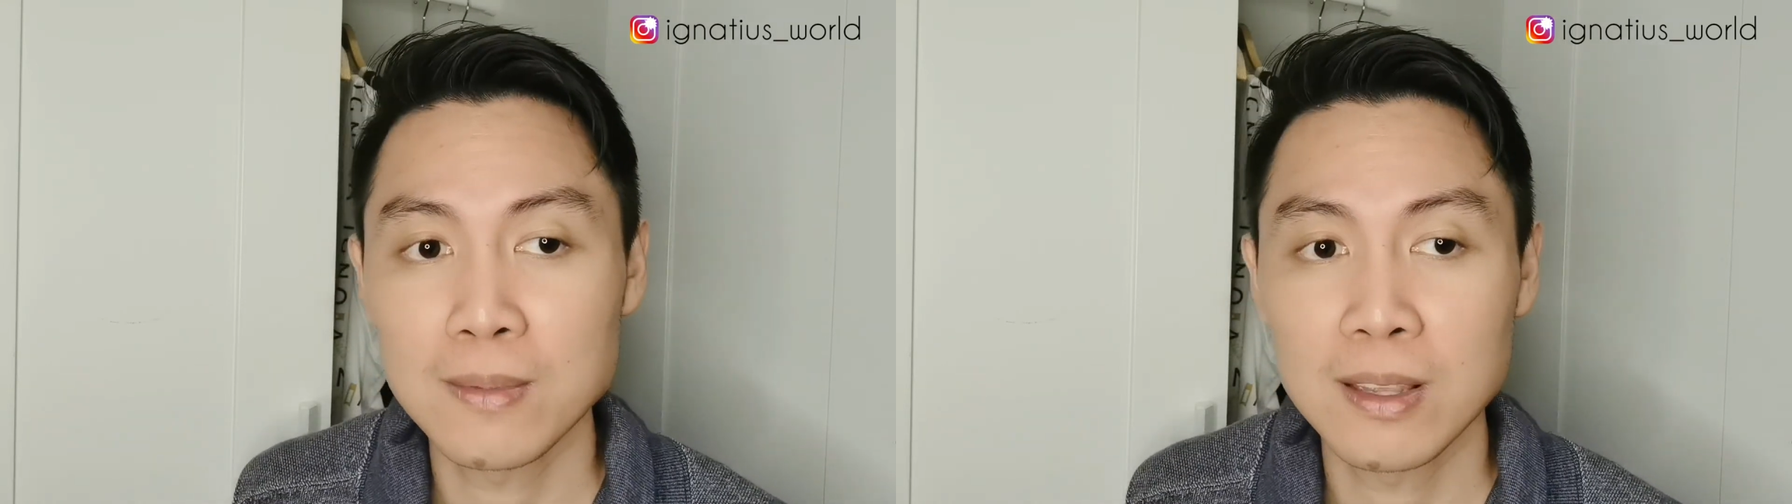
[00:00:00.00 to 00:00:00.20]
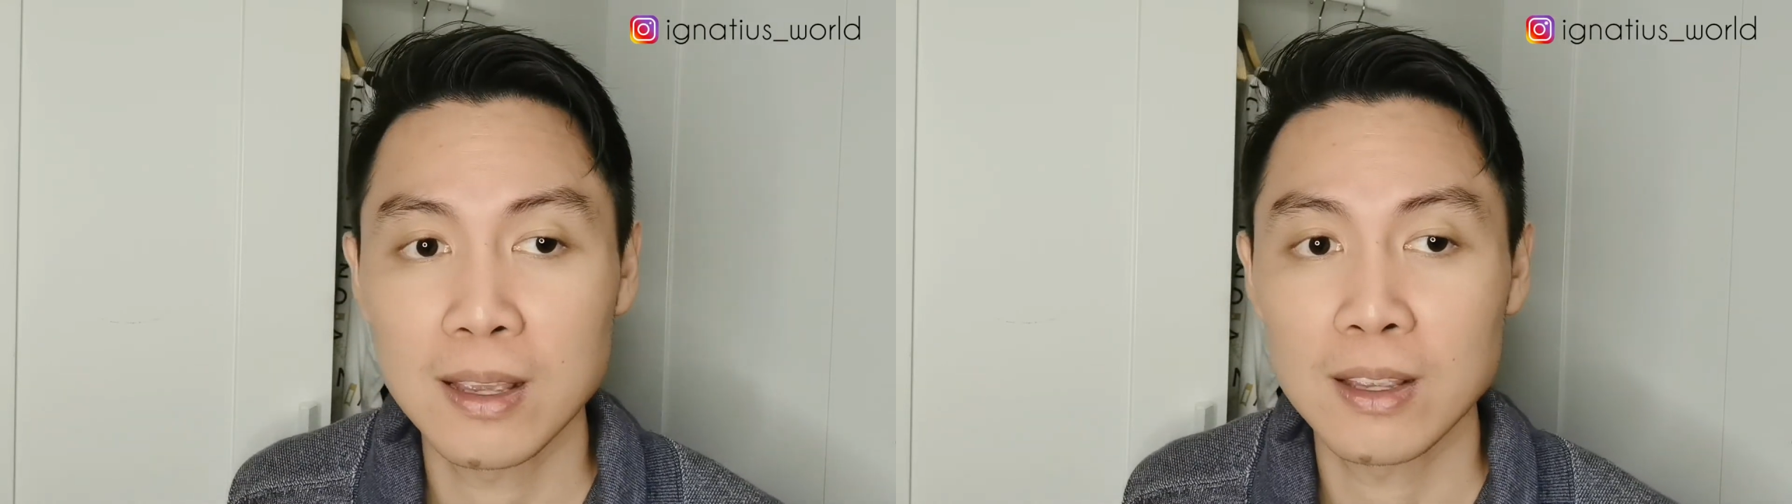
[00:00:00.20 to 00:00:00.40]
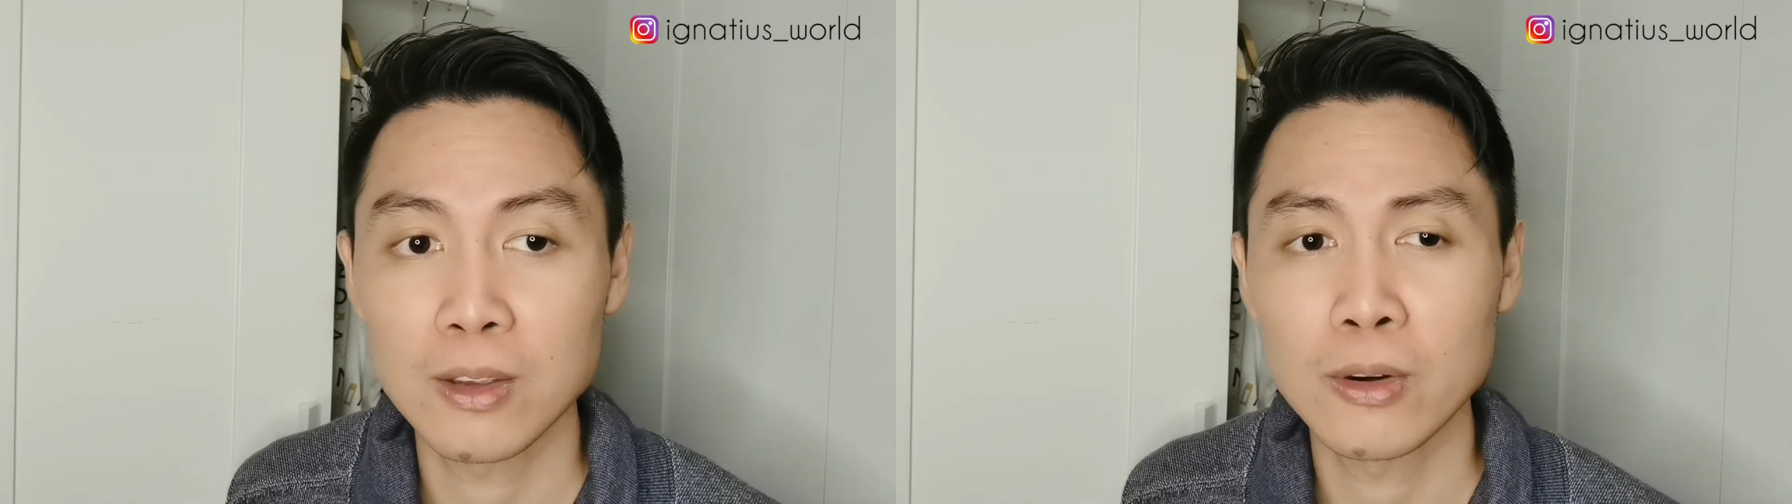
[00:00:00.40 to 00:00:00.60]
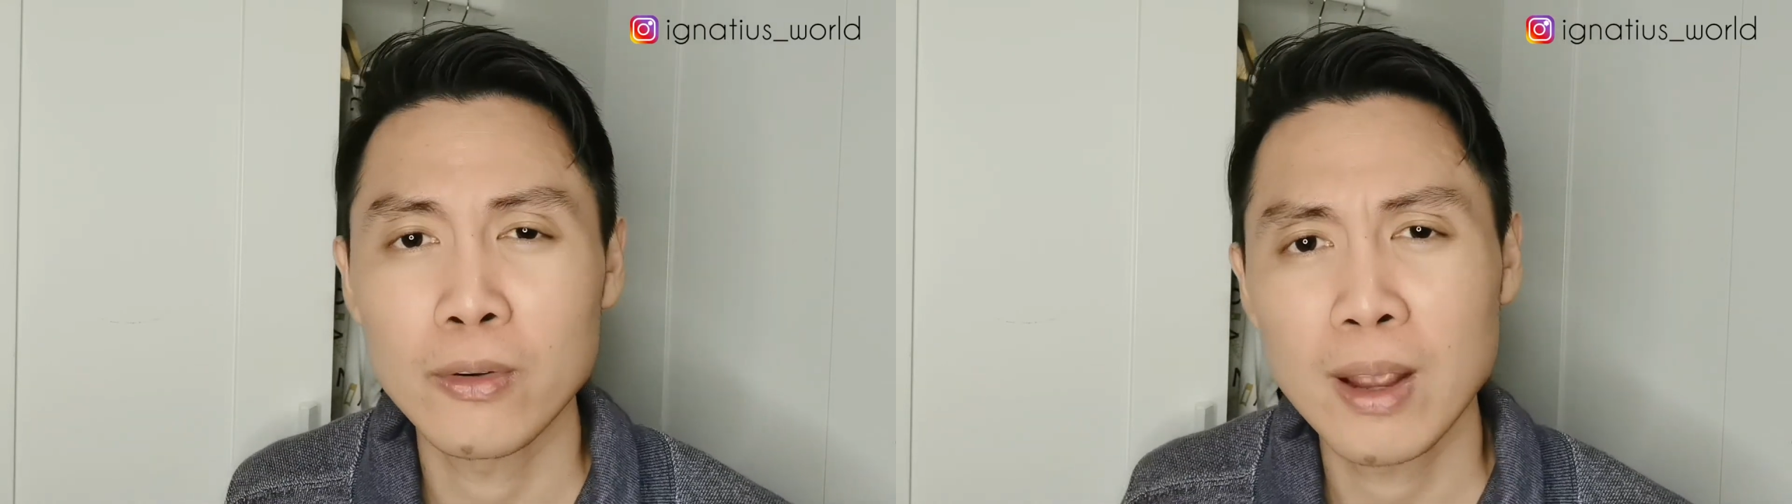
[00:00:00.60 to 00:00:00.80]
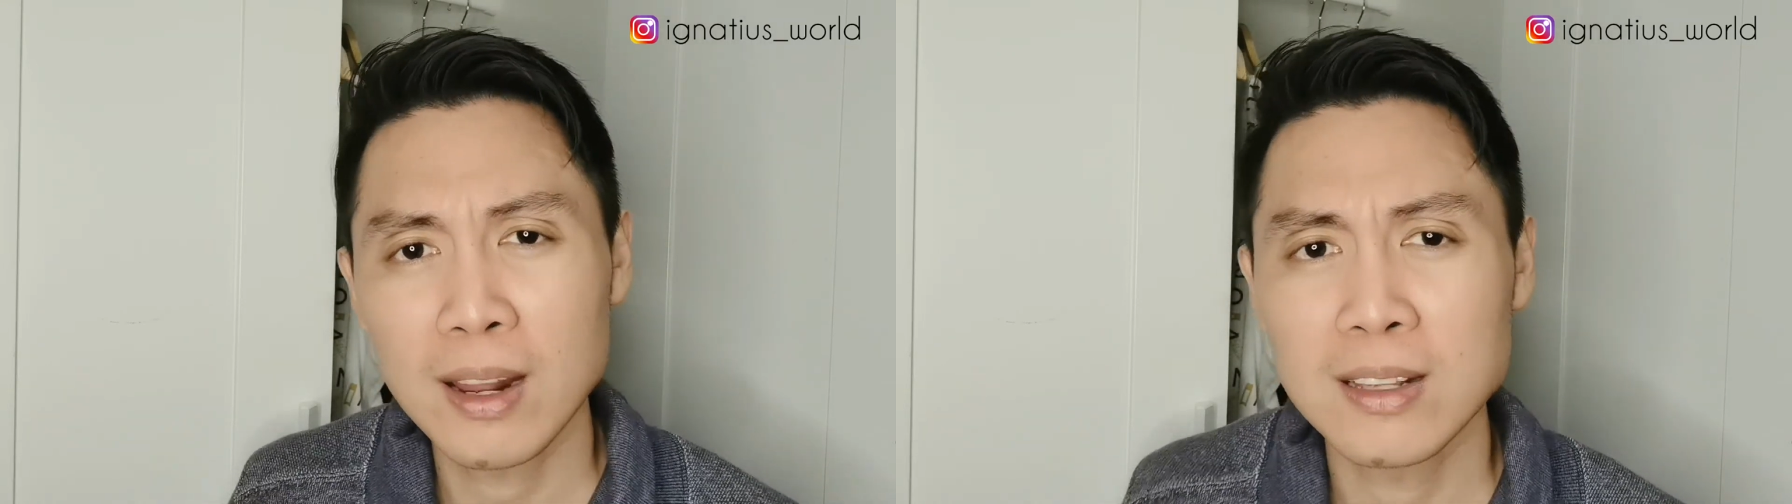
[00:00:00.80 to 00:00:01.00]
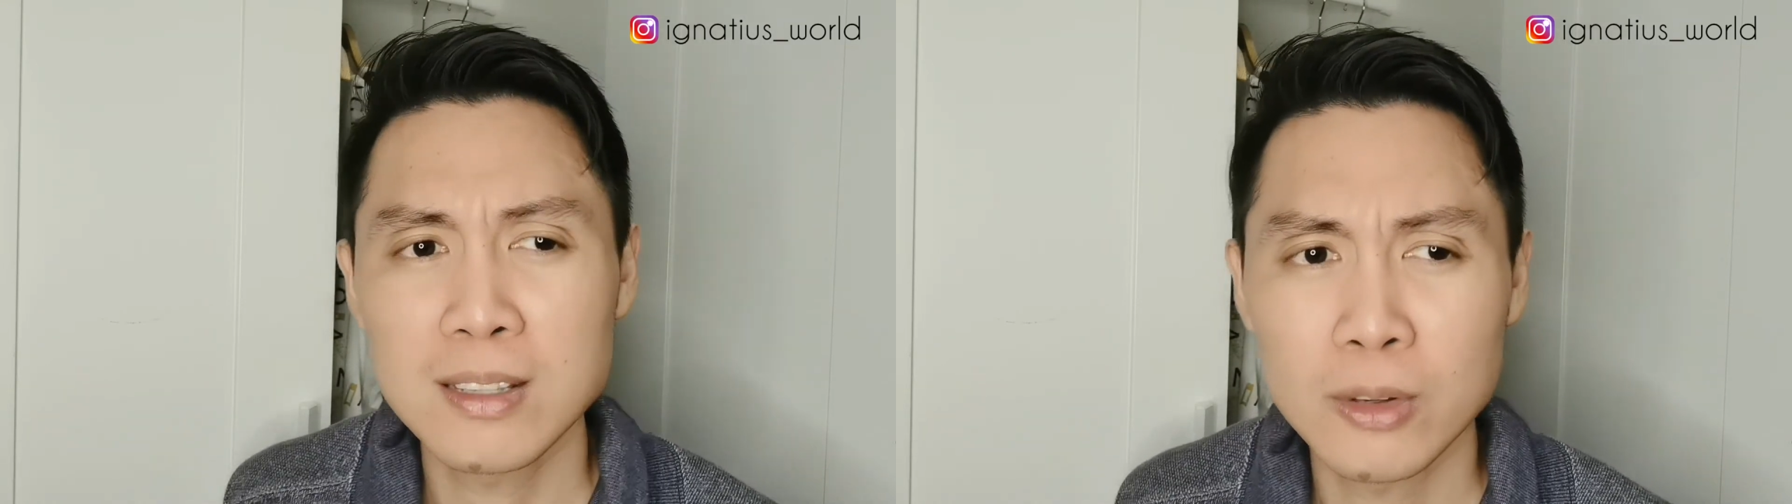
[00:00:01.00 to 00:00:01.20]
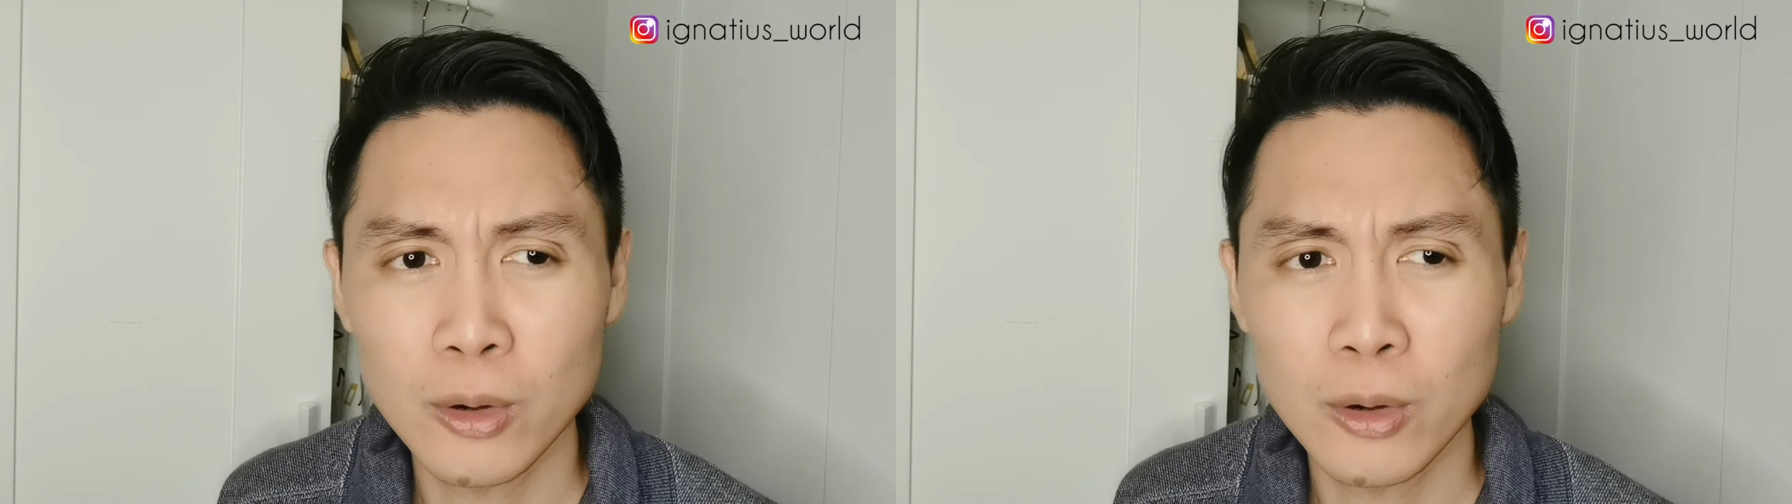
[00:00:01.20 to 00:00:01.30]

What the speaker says: thing, your relatives,